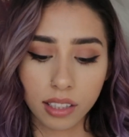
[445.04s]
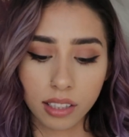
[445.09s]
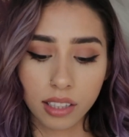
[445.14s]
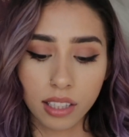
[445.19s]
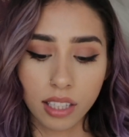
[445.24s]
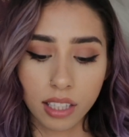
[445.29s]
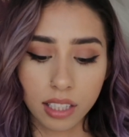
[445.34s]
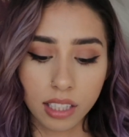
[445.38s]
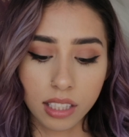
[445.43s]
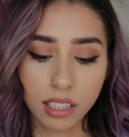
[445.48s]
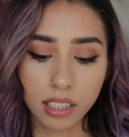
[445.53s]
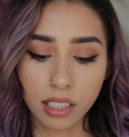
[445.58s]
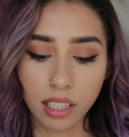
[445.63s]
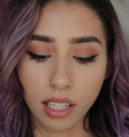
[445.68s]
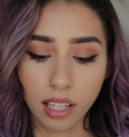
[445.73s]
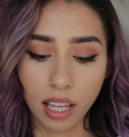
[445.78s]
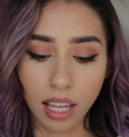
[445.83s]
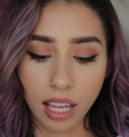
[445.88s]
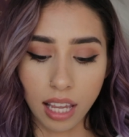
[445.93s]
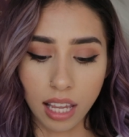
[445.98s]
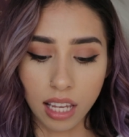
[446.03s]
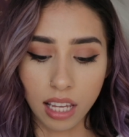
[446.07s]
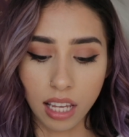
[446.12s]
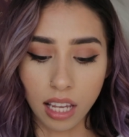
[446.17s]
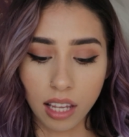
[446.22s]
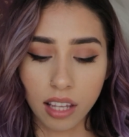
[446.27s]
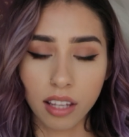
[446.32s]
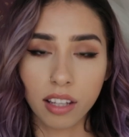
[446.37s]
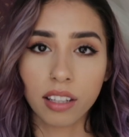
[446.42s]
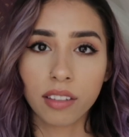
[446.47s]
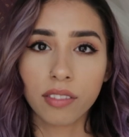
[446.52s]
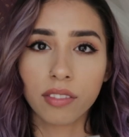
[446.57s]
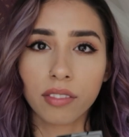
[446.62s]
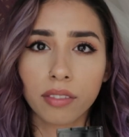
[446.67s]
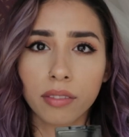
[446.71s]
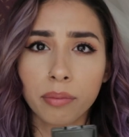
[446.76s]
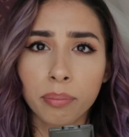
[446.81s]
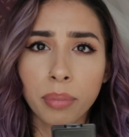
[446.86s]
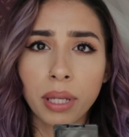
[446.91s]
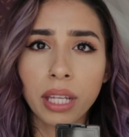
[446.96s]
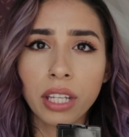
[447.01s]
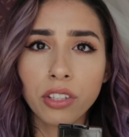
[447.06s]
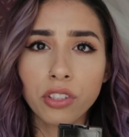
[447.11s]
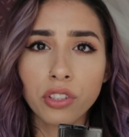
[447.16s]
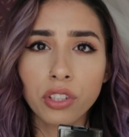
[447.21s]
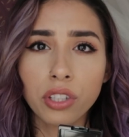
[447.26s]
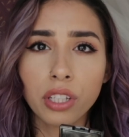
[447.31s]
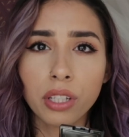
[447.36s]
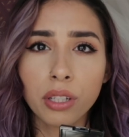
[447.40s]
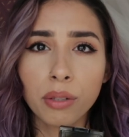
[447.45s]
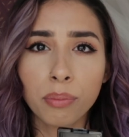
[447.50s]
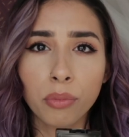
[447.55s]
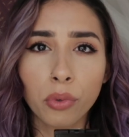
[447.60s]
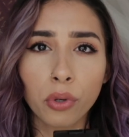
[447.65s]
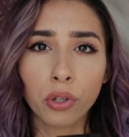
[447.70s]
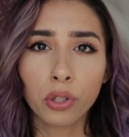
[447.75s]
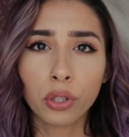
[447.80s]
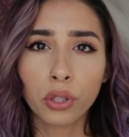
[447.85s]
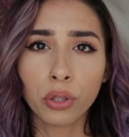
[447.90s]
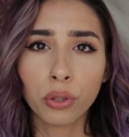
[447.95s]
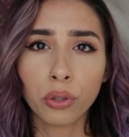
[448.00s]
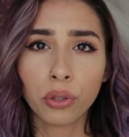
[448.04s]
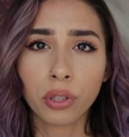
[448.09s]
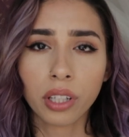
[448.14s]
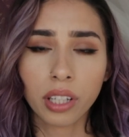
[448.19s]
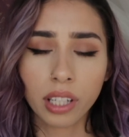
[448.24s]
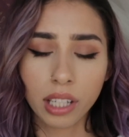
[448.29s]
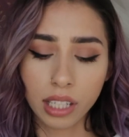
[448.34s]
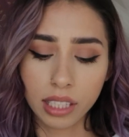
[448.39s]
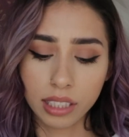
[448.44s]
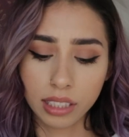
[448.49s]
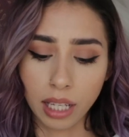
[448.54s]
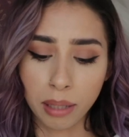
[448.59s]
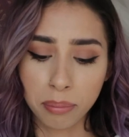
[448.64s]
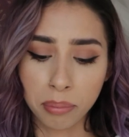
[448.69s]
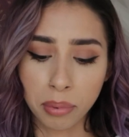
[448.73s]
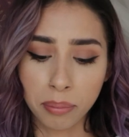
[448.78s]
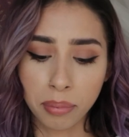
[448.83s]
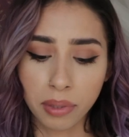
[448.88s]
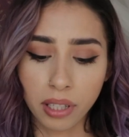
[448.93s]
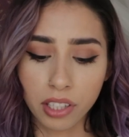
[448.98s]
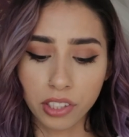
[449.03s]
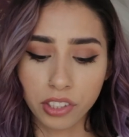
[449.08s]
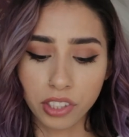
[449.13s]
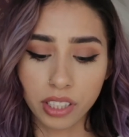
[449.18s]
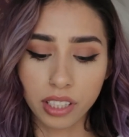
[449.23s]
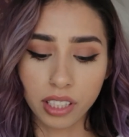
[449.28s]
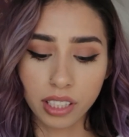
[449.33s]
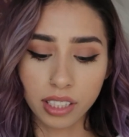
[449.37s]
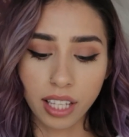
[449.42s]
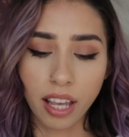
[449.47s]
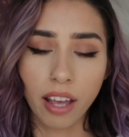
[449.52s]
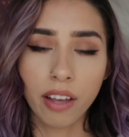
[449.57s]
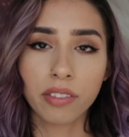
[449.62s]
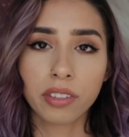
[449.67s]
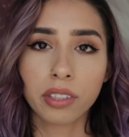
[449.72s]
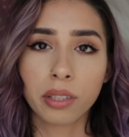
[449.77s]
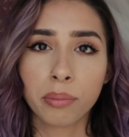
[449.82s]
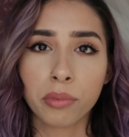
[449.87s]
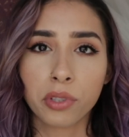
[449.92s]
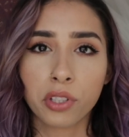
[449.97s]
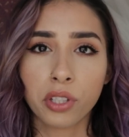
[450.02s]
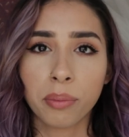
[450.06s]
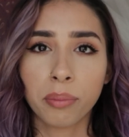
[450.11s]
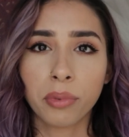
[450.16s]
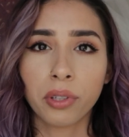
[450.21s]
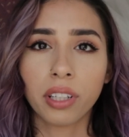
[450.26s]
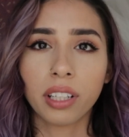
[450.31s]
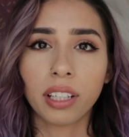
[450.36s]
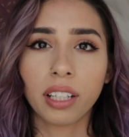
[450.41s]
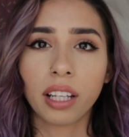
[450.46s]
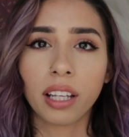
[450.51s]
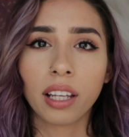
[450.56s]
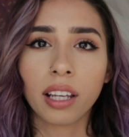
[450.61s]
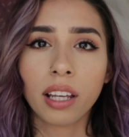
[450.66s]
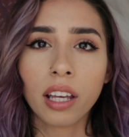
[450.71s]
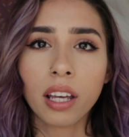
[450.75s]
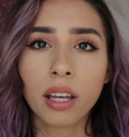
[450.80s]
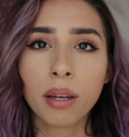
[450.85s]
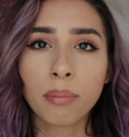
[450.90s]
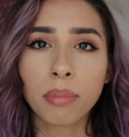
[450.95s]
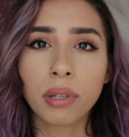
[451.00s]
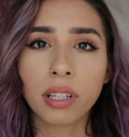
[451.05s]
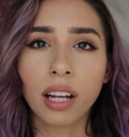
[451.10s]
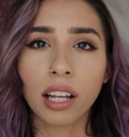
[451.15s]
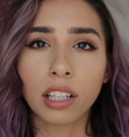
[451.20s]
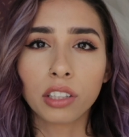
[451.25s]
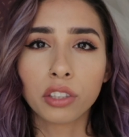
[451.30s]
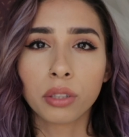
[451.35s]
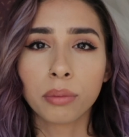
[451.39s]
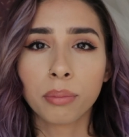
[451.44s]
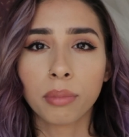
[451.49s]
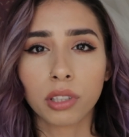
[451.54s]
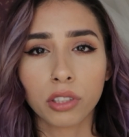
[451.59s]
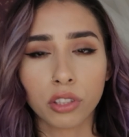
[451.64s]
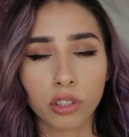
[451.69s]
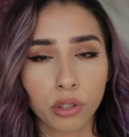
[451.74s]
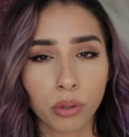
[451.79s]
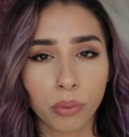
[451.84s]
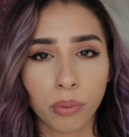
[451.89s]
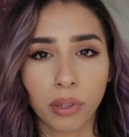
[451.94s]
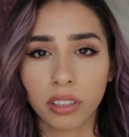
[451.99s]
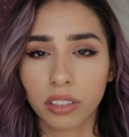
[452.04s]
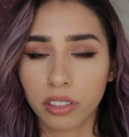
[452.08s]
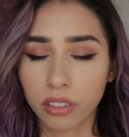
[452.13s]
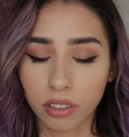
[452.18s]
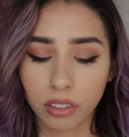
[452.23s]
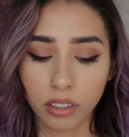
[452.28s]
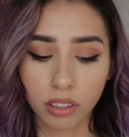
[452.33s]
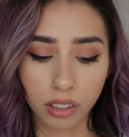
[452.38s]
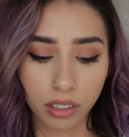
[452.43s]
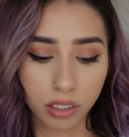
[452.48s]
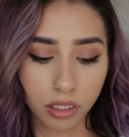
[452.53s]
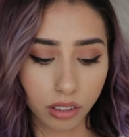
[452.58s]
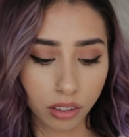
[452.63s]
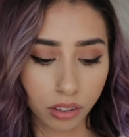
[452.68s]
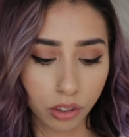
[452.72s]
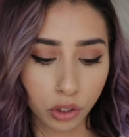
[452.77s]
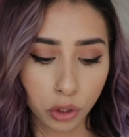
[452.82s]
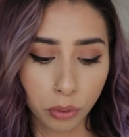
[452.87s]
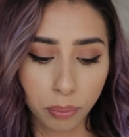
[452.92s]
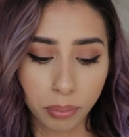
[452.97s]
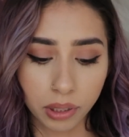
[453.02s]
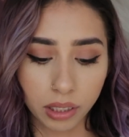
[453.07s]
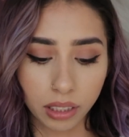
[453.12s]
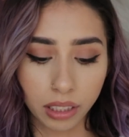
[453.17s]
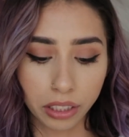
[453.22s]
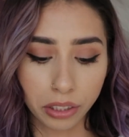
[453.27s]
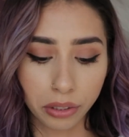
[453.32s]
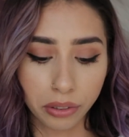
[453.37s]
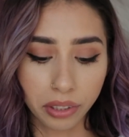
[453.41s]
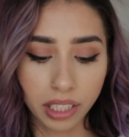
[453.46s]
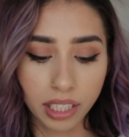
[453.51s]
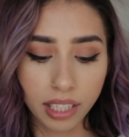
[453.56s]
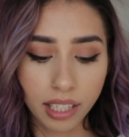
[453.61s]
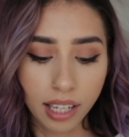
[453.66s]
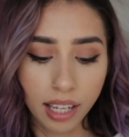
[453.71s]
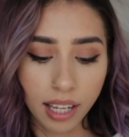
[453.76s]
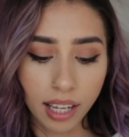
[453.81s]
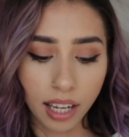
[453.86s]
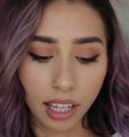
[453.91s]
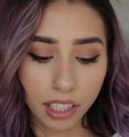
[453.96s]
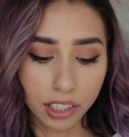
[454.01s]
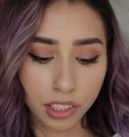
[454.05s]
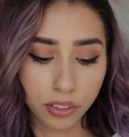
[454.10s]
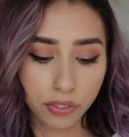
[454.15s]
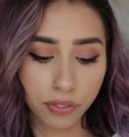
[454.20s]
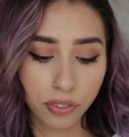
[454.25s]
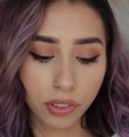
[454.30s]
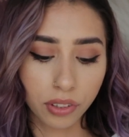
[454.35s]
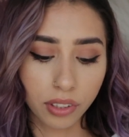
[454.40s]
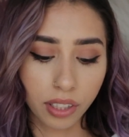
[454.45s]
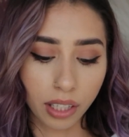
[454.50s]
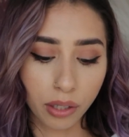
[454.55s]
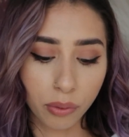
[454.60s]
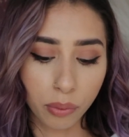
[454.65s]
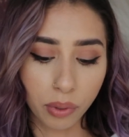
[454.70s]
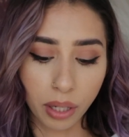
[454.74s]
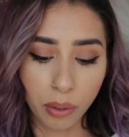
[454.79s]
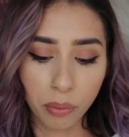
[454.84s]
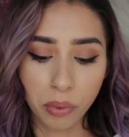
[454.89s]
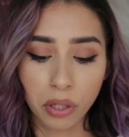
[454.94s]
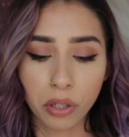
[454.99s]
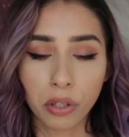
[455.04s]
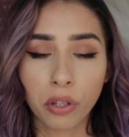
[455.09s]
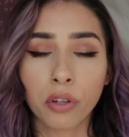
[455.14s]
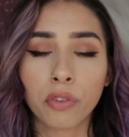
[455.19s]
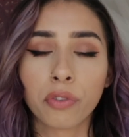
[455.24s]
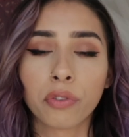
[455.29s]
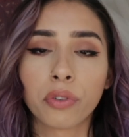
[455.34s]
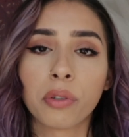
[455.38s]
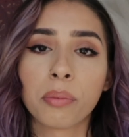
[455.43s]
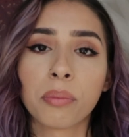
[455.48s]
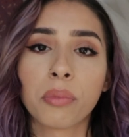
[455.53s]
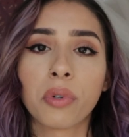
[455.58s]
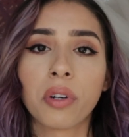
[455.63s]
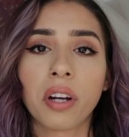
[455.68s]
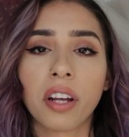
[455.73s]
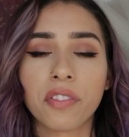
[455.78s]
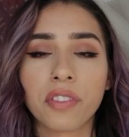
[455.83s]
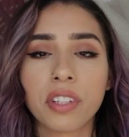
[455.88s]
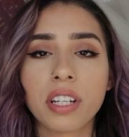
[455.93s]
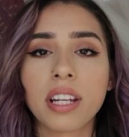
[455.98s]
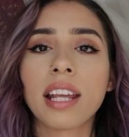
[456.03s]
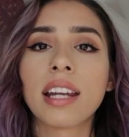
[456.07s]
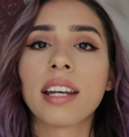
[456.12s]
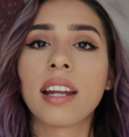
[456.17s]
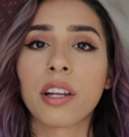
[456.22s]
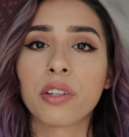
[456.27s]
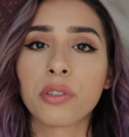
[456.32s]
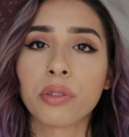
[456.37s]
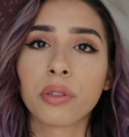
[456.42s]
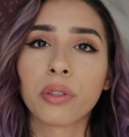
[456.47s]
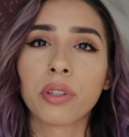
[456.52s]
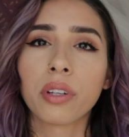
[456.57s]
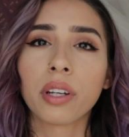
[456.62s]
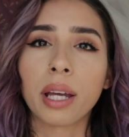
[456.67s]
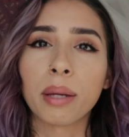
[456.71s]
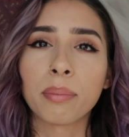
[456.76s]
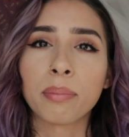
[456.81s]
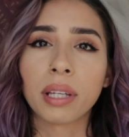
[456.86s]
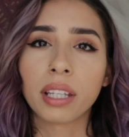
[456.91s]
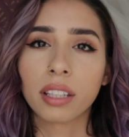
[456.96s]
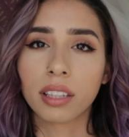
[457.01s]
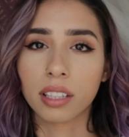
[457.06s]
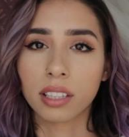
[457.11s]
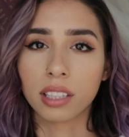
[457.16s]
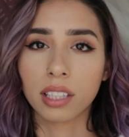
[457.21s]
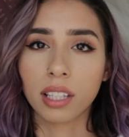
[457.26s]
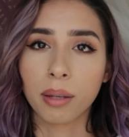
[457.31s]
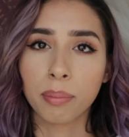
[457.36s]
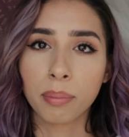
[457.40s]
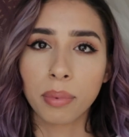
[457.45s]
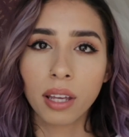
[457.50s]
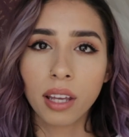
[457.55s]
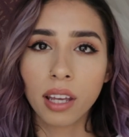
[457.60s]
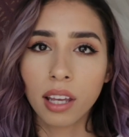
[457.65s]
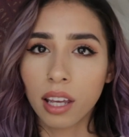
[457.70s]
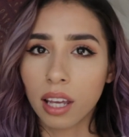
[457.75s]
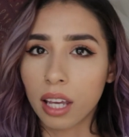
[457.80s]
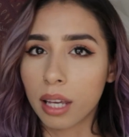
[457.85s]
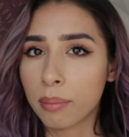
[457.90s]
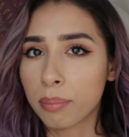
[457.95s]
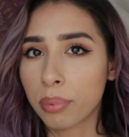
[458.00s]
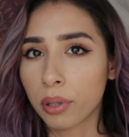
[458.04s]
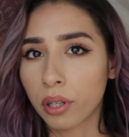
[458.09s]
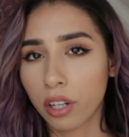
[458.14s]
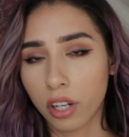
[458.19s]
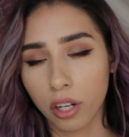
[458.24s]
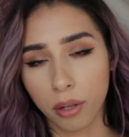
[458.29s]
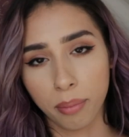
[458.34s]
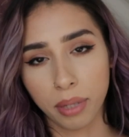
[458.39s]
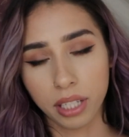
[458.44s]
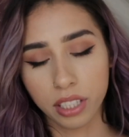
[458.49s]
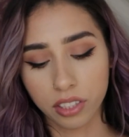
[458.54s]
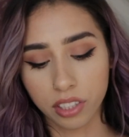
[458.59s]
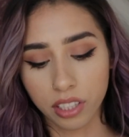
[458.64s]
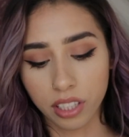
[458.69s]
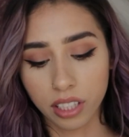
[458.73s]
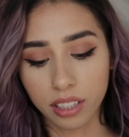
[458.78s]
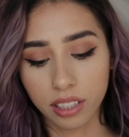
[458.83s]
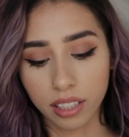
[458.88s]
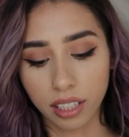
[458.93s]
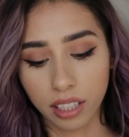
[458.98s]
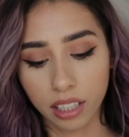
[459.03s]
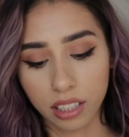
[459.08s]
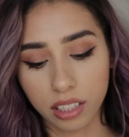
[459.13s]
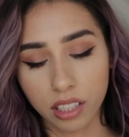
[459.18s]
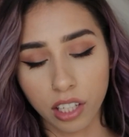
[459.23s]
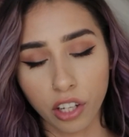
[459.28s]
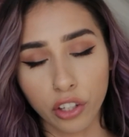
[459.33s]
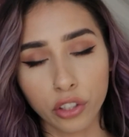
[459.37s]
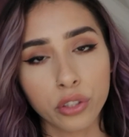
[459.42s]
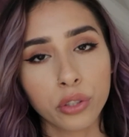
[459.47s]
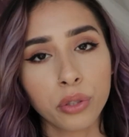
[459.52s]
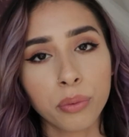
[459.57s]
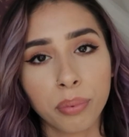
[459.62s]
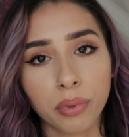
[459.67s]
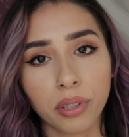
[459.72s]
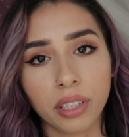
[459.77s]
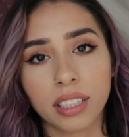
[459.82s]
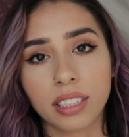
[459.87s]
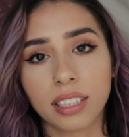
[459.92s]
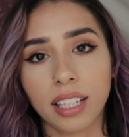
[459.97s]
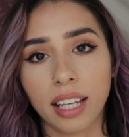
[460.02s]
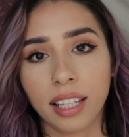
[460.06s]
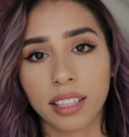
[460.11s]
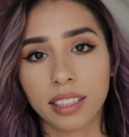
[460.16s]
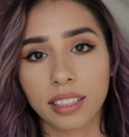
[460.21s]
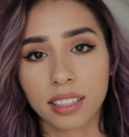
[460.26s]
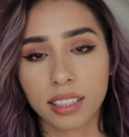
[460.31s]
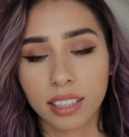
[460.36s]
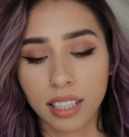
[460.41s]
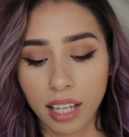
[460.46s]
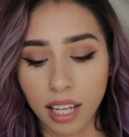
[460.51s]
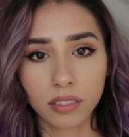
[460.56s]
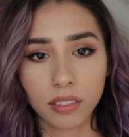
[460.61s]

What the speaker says: This is a peachy, more nude type of blush. It does have some shimmer in it, but not too much to where you look super glittery. I just feel like when I want to go for a more everyday natural look, I pick this up and put it on my cheeks, and it's not super intense.